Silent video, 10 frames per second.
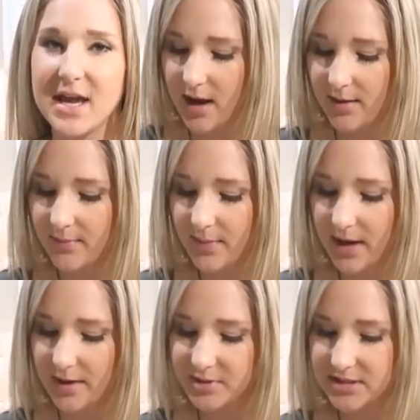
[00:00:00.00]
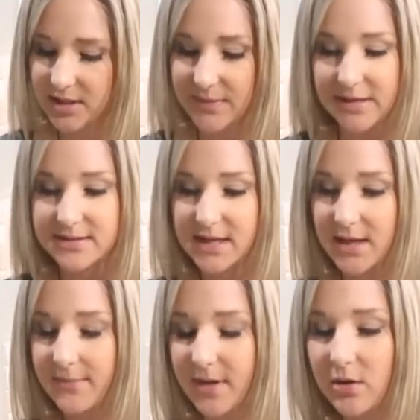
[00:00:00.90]
But I'm just gonna be
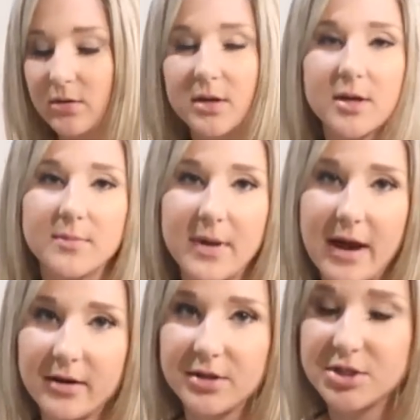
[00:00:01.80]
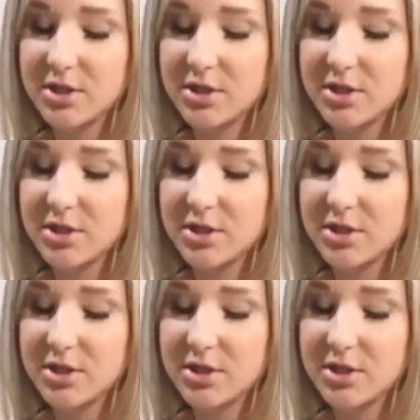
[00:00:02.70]
using milk, powdered